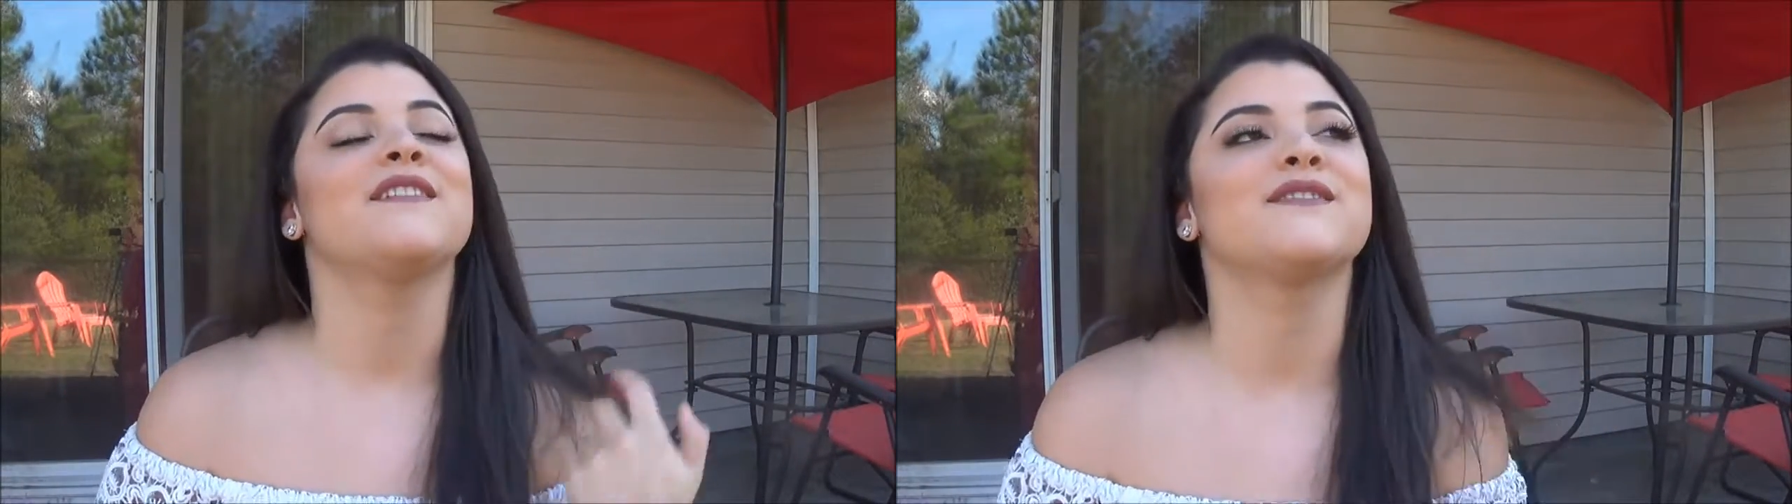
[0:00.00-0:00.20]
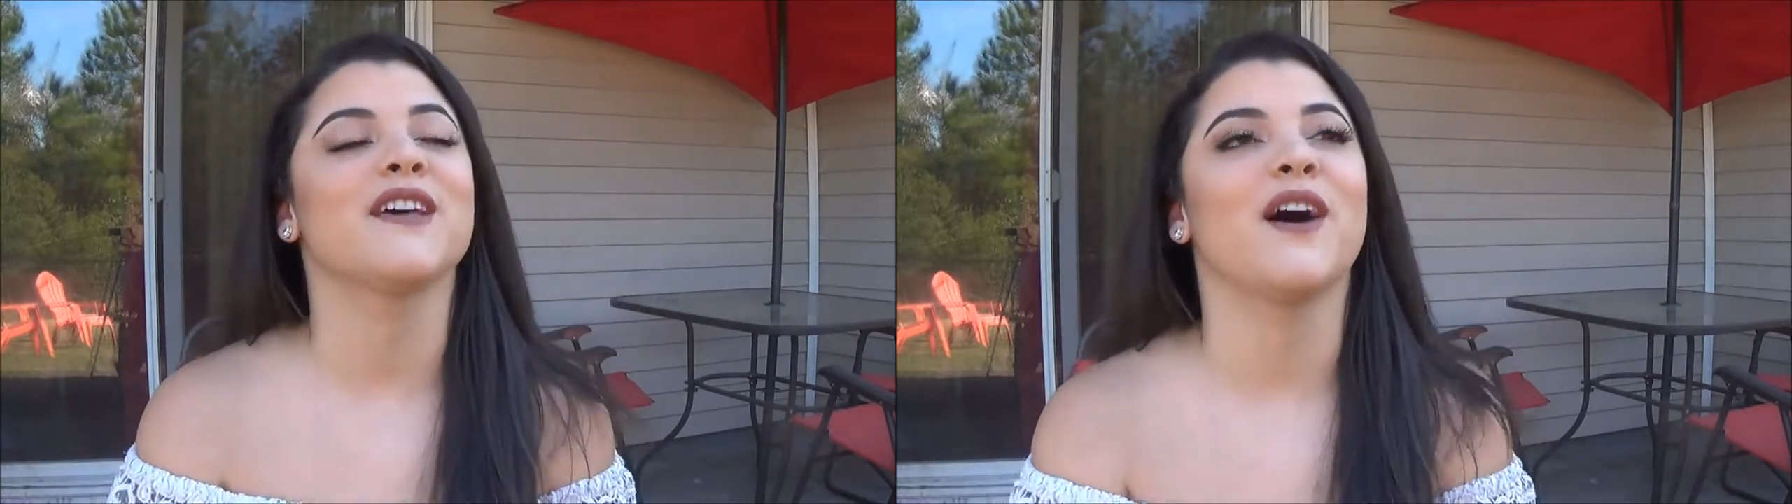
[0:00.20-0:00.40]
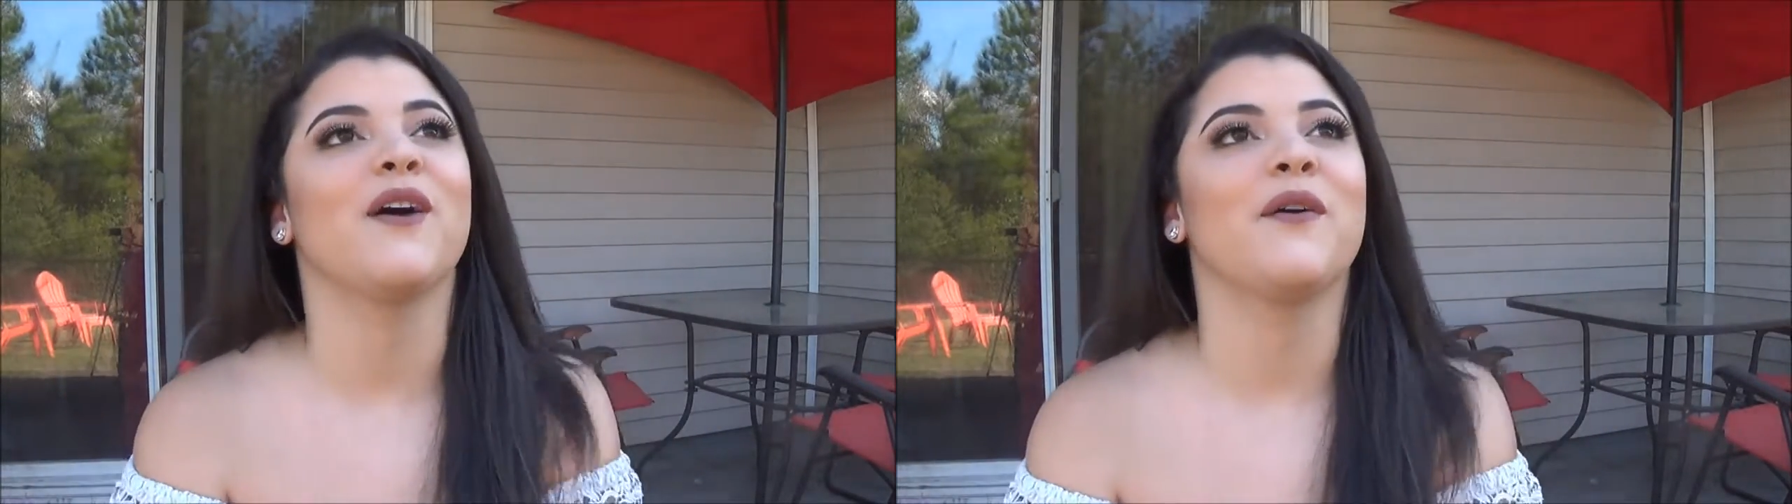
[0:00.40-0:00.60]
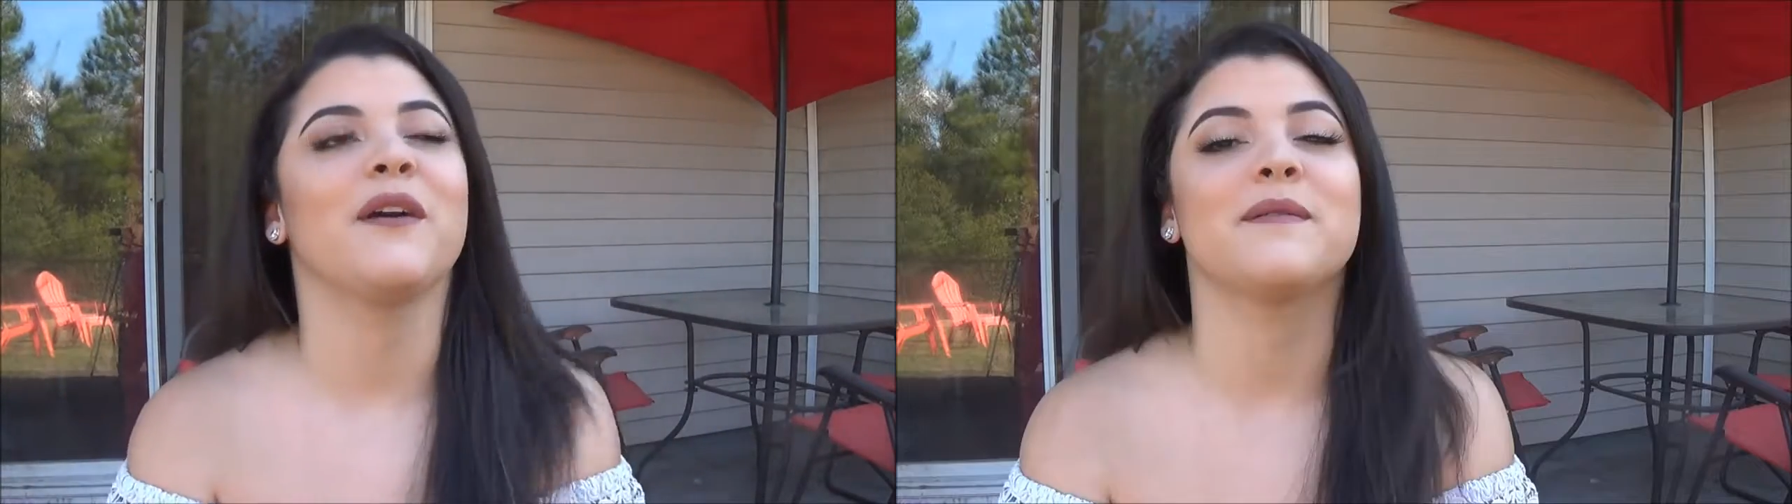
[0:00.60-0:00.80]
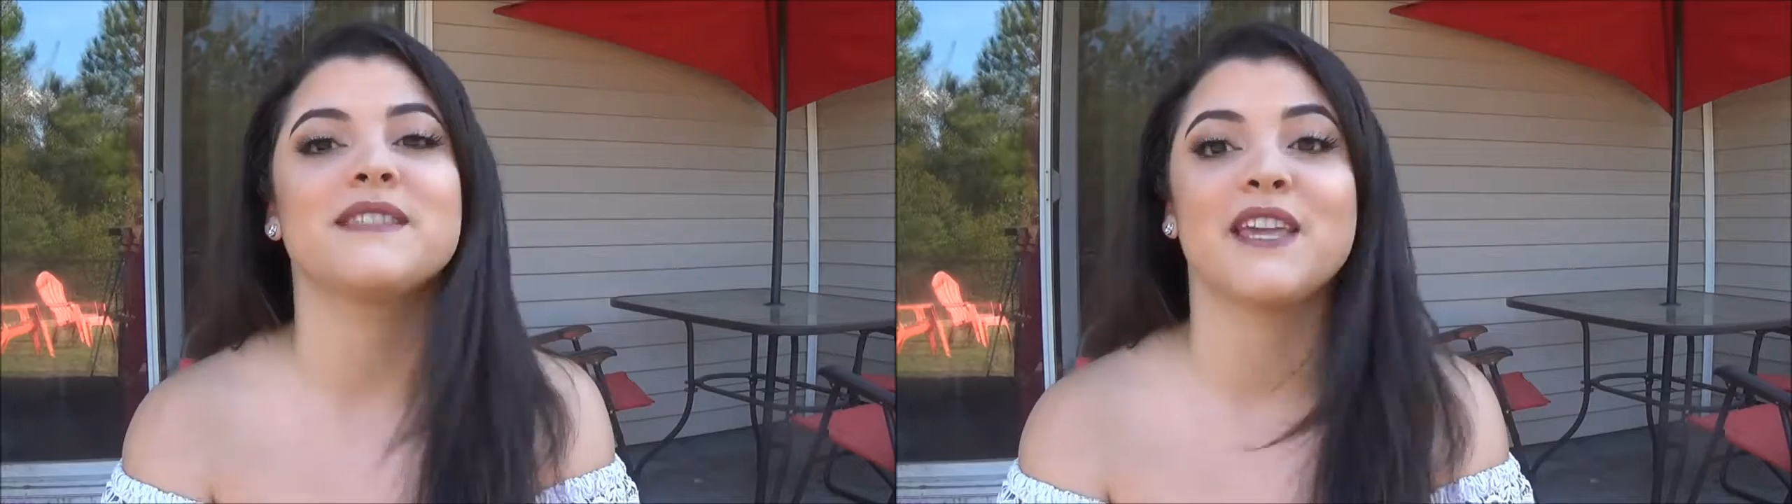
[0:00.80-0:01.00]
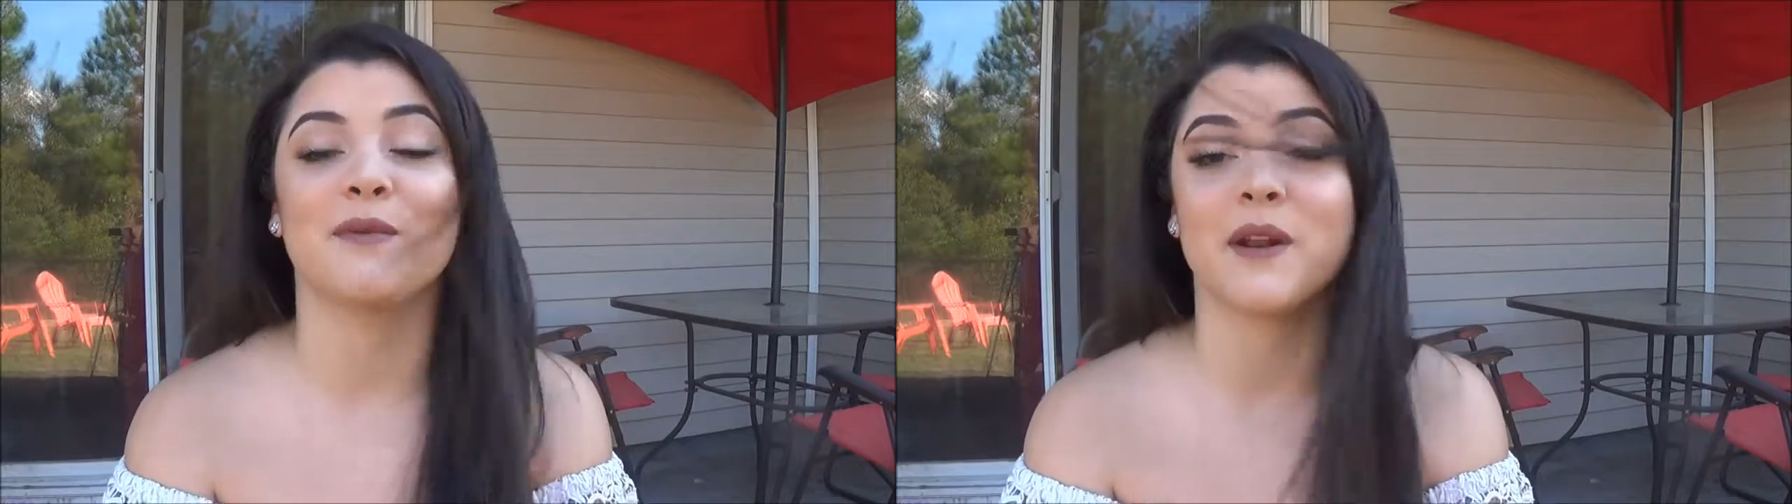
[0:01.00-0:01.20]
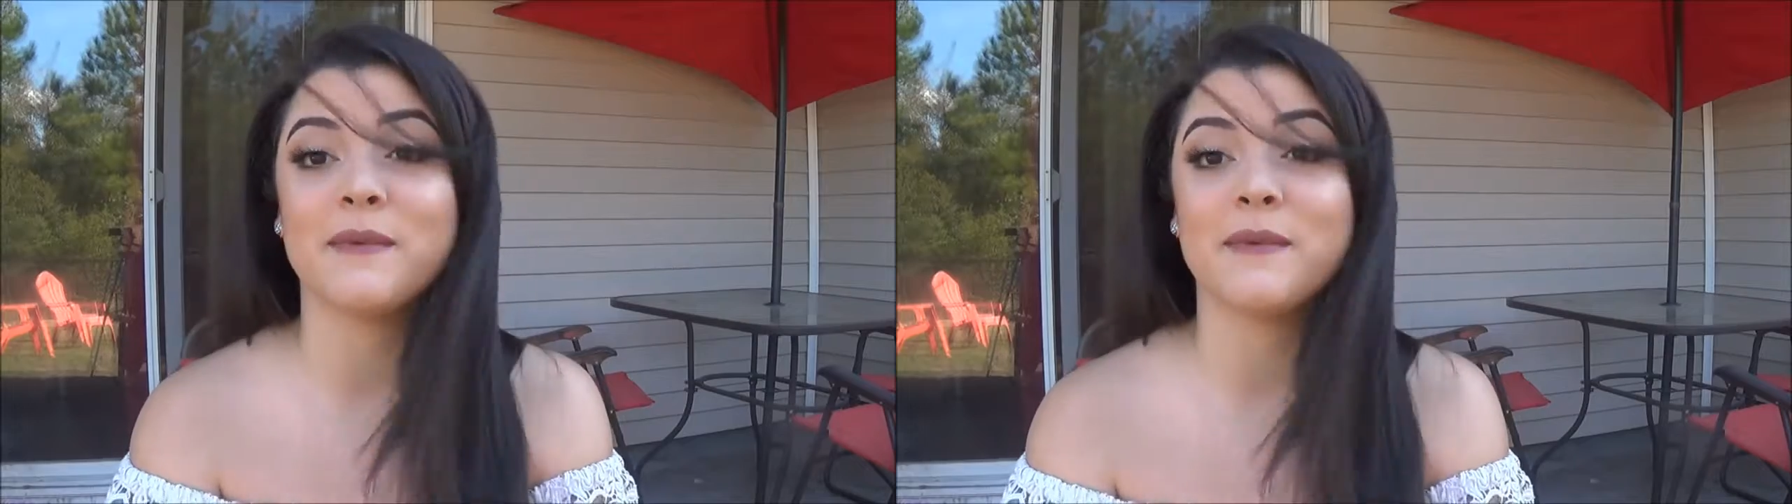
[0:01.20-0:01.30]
So he was like, you want